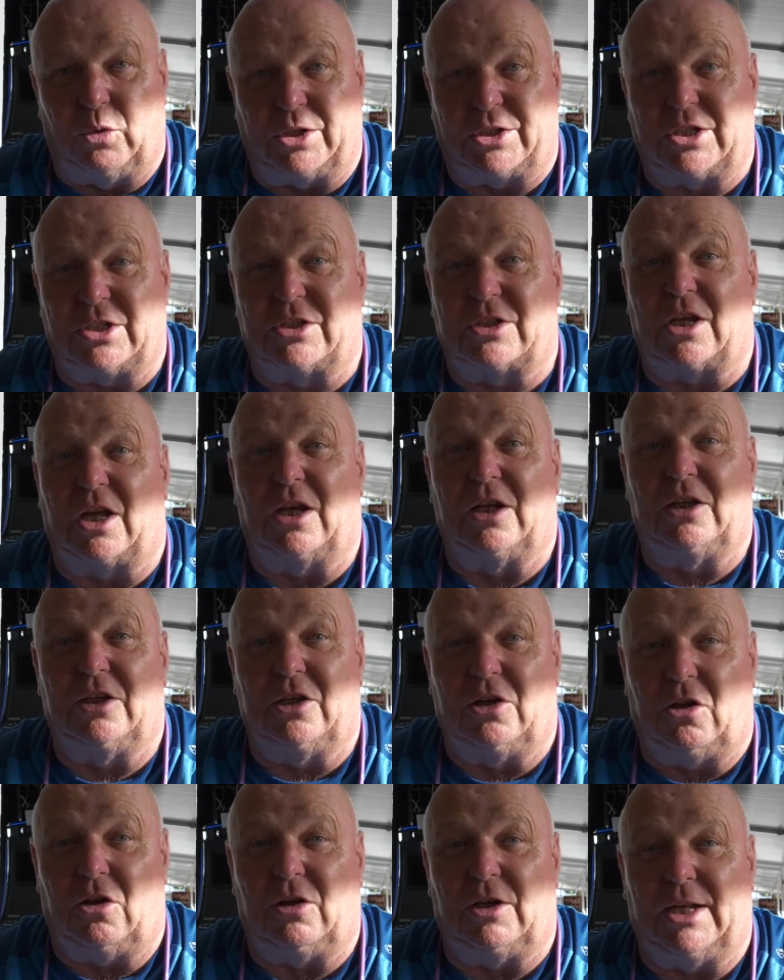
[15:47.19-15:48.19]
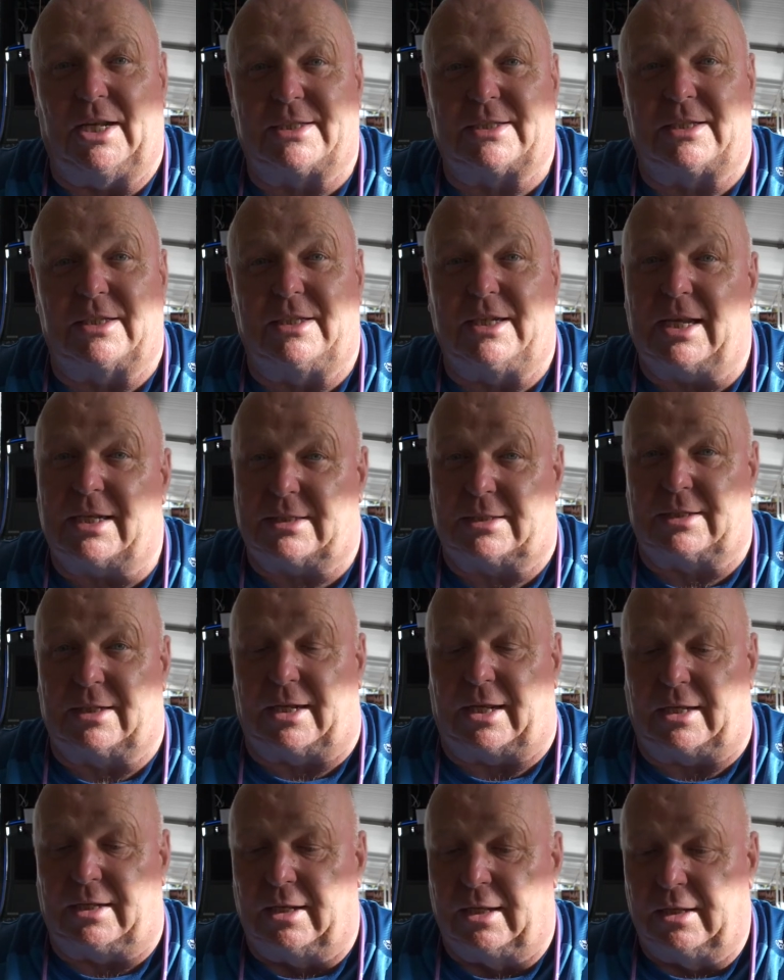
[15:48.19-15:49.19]
which is a lot less than
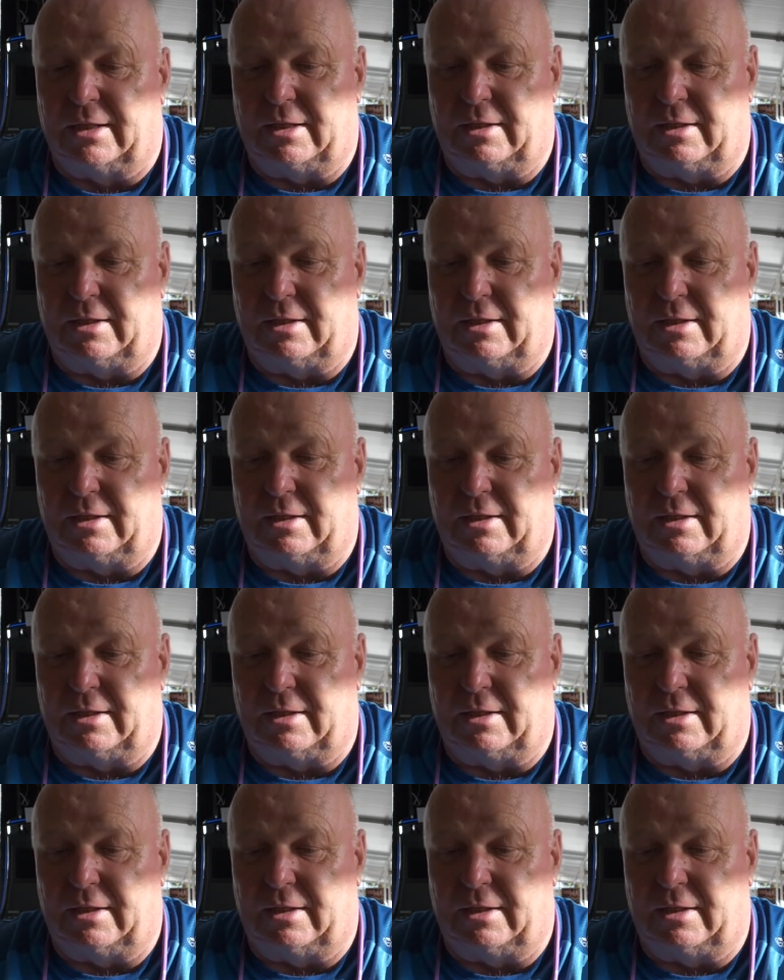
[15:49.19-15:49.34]
yesterday.